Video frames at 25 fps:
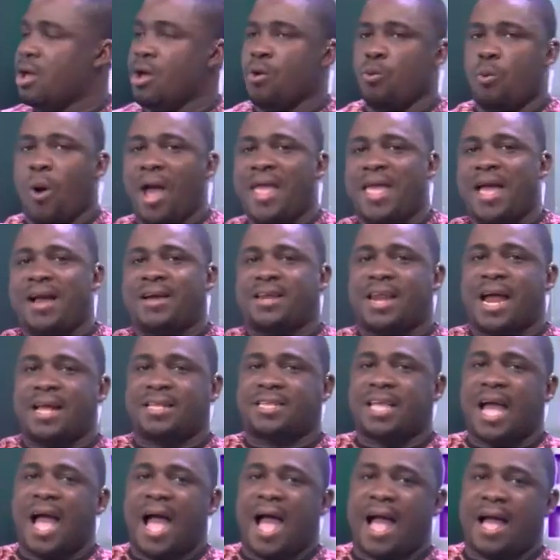Where ya
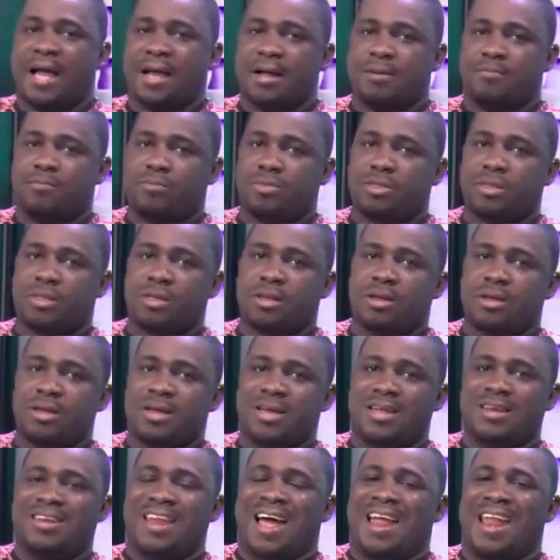kata?
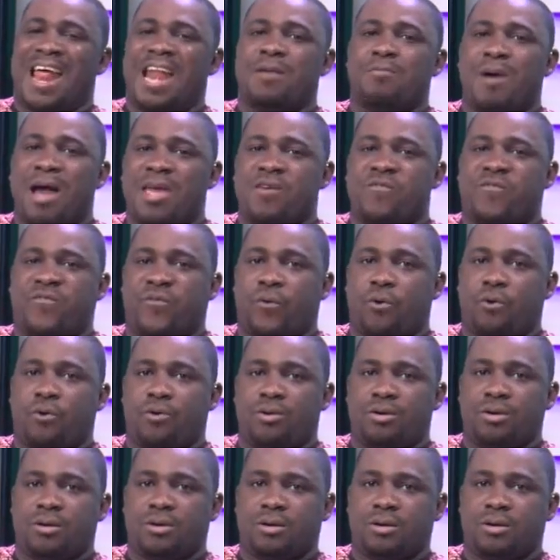Nana mindful.